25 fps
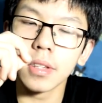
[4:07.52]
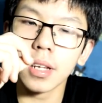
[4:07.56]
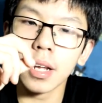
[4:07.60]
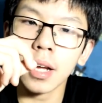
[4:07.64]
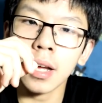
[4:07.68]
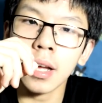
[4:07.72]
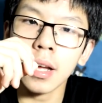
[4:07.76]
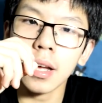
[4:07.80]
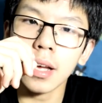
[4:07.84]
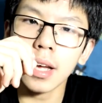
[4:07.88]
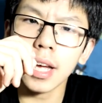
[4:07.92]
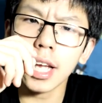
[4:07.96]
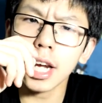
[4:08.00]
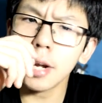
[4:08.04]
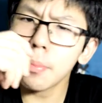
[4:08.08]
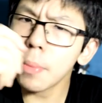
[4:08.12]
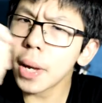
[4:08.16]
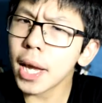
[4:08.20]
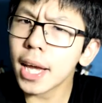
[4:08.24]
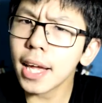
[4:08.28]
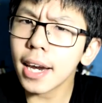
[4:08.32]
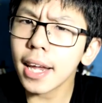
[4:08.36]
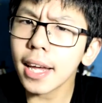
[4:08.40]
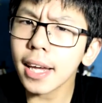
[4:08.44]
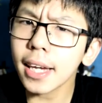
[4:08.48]
In the
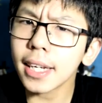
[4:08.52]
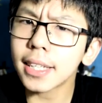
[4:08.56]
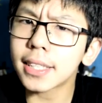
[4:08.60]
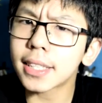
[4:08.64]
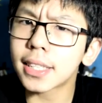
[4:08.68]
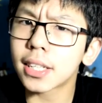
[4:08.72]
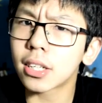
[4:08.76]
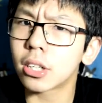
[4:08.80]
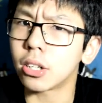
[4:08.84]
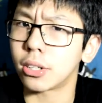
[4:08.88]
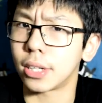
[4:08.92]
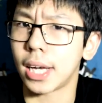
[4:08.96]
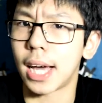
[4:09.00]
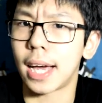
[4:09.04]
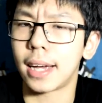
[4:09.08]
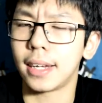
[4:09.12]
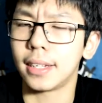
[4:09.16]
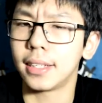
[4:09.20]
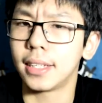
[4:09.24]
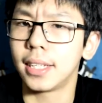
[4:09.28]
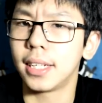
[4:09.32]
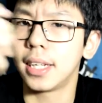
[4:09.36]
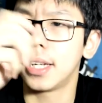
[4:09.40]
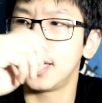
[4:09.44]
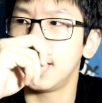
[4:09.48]
beginning, he's a good guy.
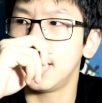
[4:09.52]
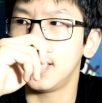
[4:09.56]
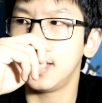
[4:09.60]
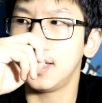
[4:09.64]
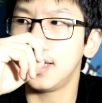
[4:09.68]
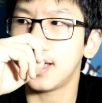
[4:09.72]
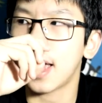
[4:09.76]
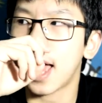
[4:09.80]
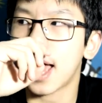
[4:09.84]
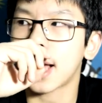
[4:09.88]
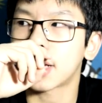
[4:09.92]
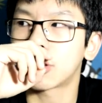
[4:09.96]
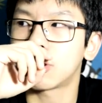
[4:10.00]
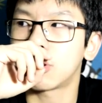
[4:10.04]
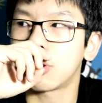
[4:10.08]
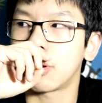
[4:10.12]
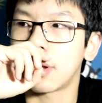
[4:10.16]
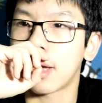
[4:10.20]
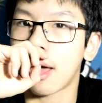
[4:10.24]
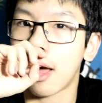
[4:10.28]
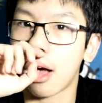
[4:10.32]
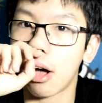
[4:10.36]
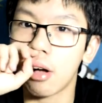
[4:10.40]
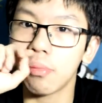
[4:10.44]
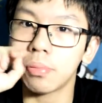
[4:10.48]
He actually
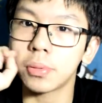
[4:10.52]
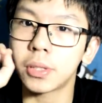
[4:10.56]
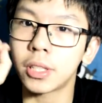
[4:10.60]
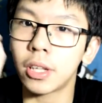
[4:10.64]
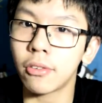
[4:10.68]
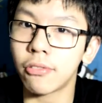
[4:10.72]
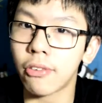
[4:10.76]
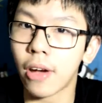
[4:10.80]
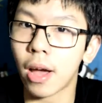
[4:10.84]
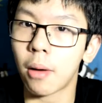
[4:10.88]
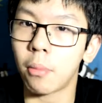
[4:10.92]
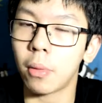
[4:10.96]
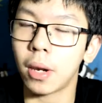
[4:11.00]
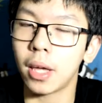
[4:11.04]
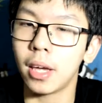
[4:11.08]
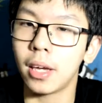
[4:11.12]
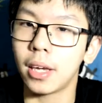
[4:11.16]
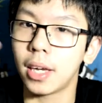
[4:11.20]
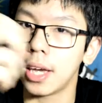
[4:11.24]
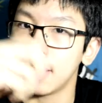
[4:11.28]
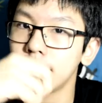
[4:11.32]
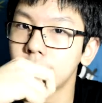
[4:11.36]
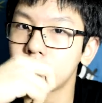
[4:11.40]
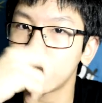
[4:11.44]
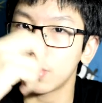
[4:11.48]
helps the family,
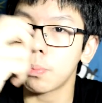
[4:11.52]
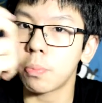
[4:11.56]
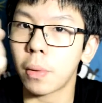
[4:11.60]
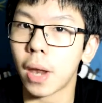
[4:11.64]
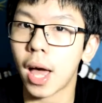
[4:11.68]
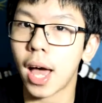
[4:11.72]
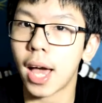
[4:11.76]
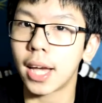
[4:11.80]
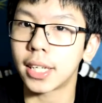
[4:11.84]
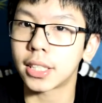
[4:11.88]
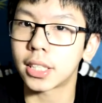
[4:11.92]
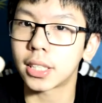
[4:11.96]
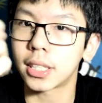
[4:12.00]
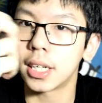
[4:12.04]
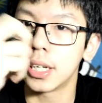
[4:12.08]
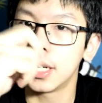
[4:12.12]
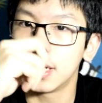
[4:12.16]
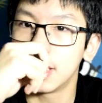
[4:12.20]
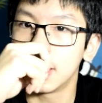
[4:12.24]
gives supplies,